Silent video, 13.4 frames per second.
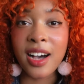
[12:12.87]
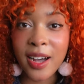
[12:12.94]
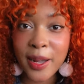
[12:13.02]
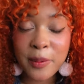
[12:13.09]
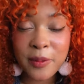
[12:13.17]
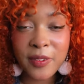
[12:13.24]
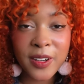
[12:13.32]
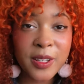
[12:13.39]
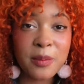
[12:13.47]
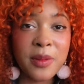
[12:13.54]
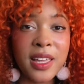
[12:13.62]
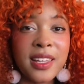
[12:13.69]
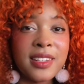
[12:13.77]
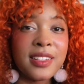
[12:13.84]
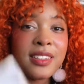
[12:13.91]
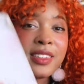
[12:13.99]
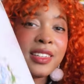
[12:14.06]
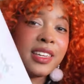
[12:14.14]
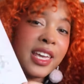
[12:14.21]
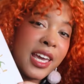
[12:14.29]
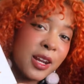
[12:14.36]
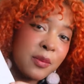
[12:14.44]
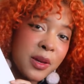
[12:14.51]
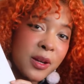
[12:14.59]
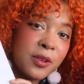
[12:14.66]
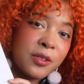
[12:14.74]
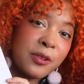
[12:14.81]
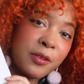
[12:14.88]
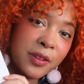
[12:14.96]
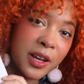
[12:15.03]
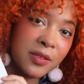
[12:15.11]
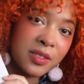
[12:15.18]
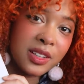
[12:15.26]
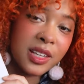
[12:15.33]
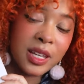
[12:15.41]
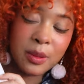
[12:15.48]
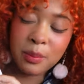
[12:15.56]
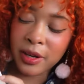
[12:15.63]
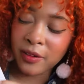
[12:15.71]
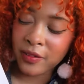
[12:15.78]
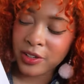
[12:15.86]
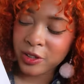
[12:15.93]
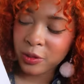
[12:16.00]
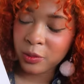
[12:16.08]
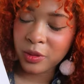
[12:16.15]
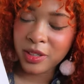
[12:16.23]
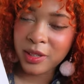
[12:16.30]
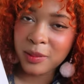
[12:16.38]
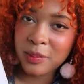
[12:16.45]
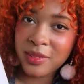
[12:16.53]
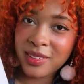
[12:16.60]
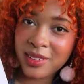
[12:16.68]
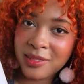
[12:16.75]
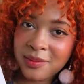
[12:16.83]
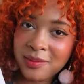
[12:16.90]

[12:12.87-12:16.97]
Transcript: I would recommend The Animator Survival Kit by Richard Williams.